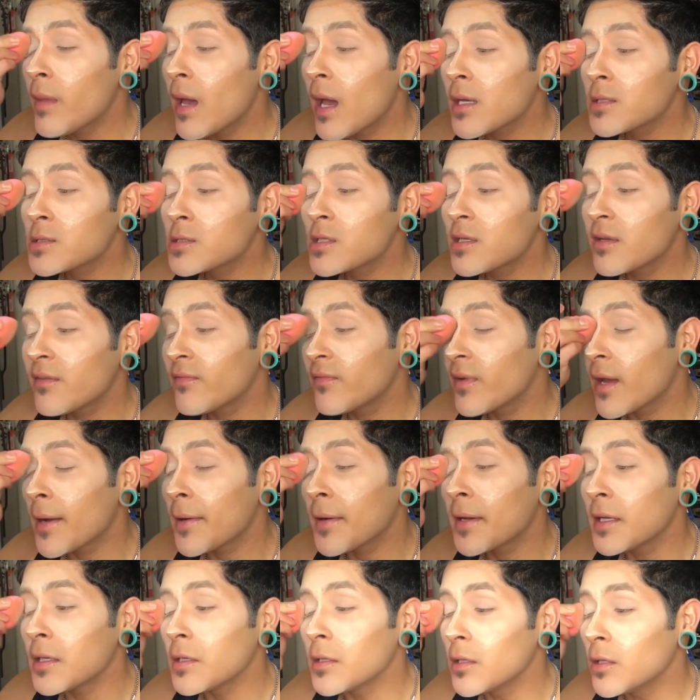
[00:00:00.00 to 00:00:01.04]
actually
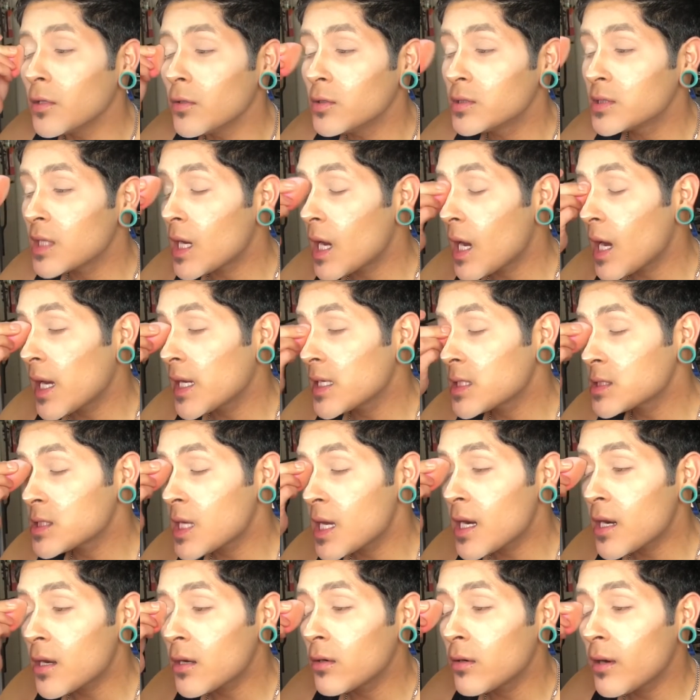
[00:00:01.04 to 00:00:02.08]
very new to
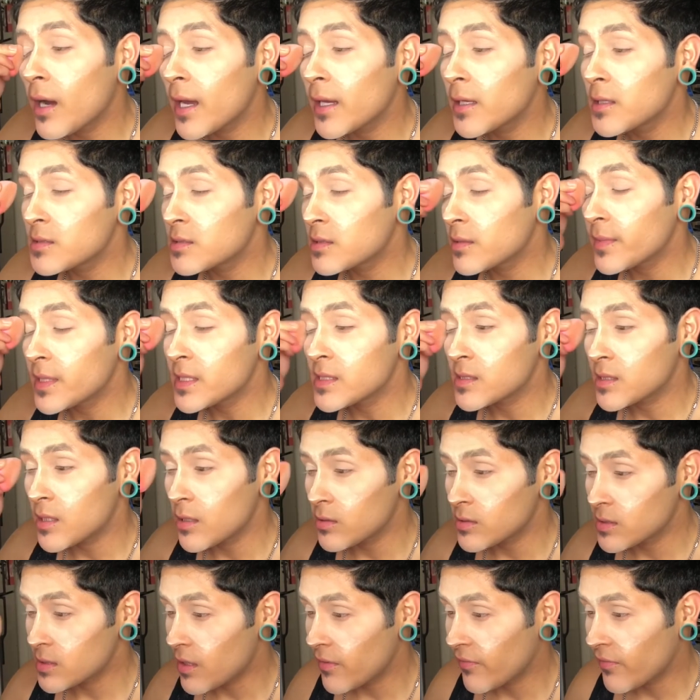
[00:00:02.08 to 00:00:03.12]
eyeshadow. I used to be
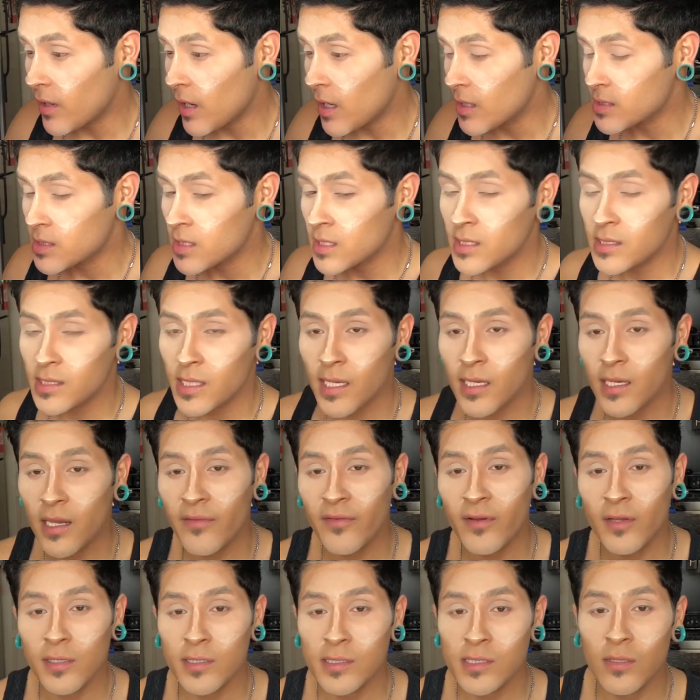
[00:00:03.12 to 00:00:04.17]
so self-conscious. I
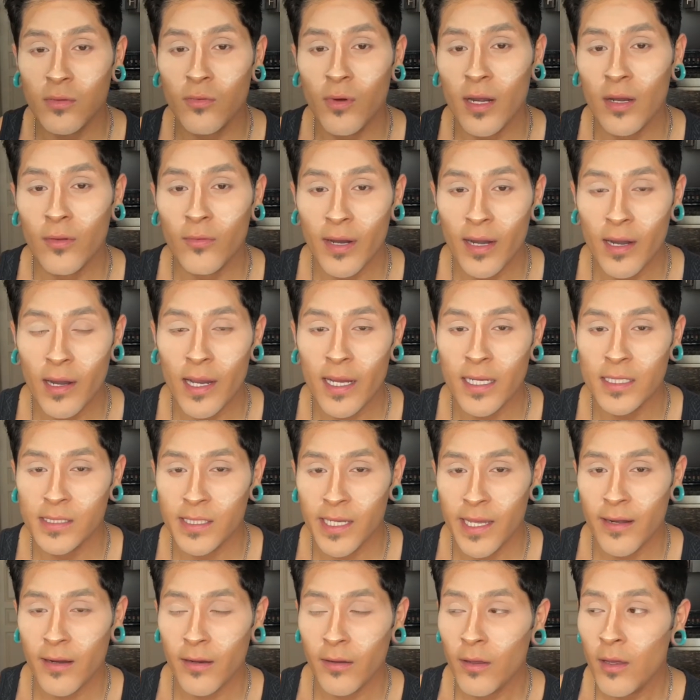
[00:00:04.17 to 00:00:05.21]
never used to want to wear
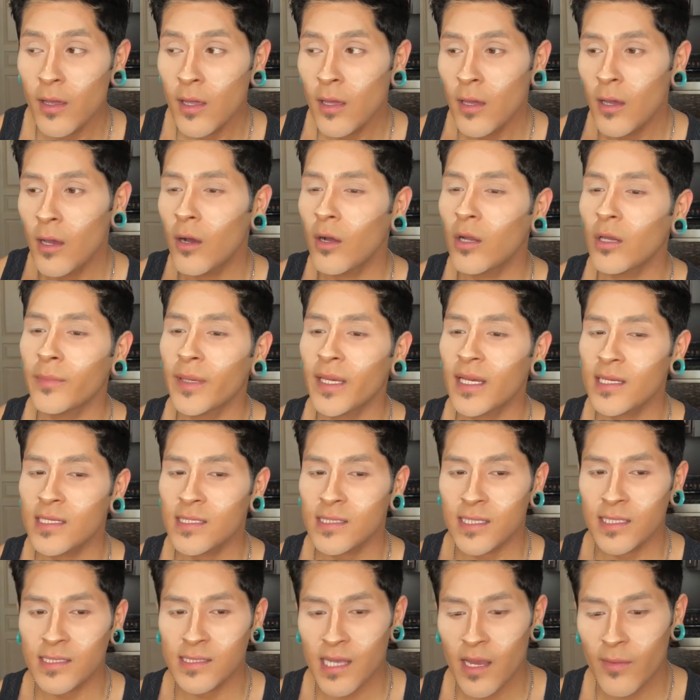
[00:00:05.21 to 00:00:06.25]
eyeshadow. Only because
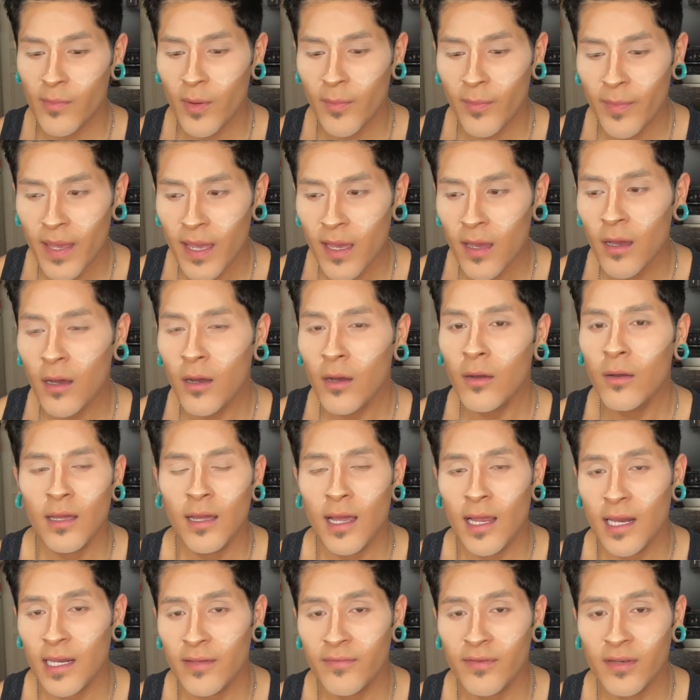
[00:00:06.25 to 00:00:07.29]
since I'm a male,
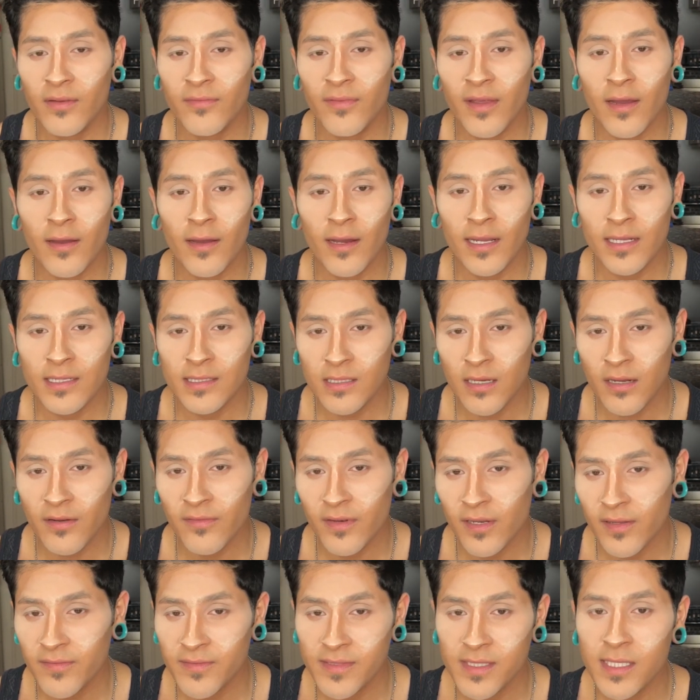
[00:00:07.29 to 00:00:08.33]
I live in a very
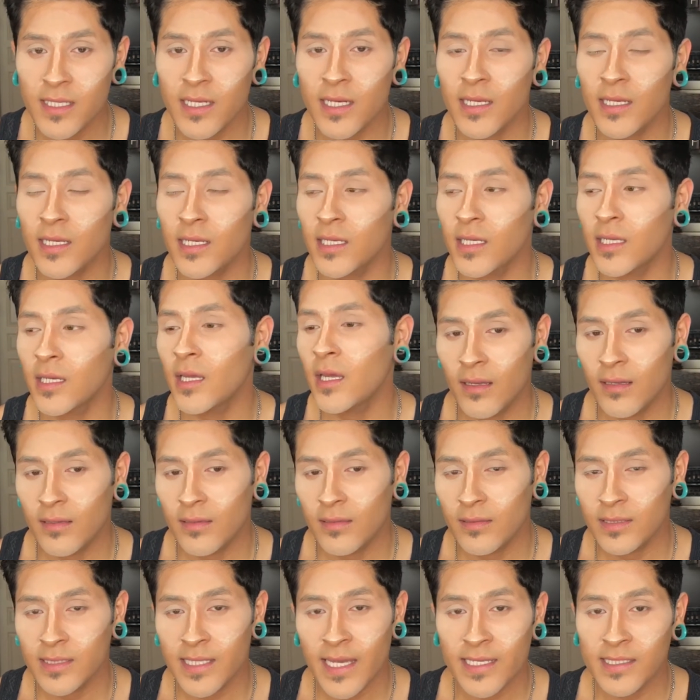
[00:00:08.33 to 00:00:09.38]
conservative city.
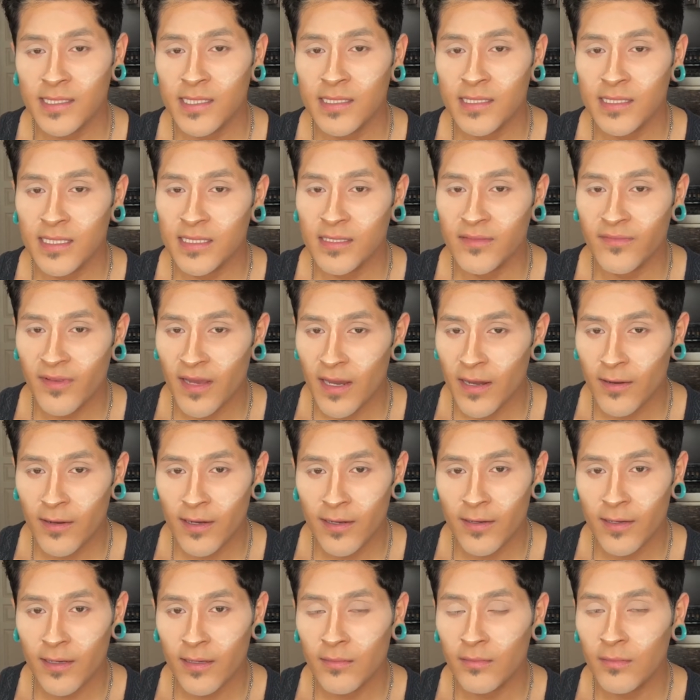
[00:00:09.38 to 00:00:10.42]
Texas is
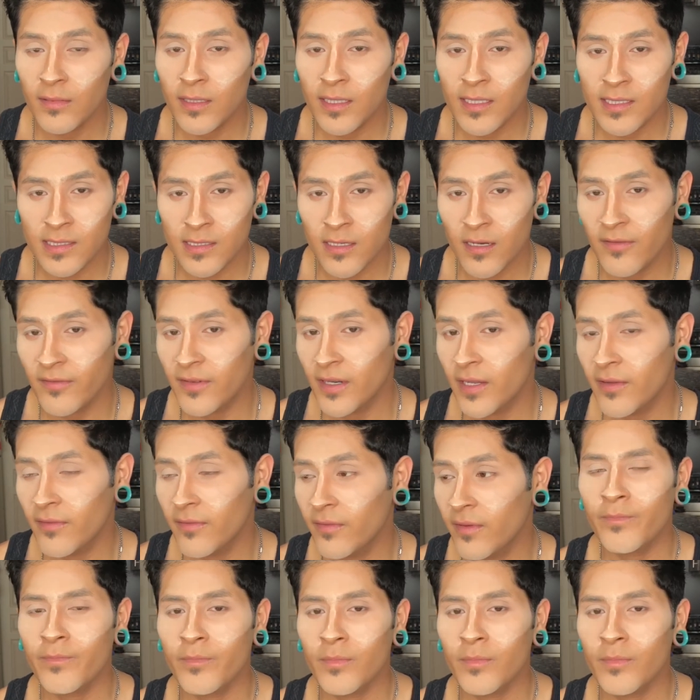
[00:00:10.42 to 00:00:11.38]
very conservative.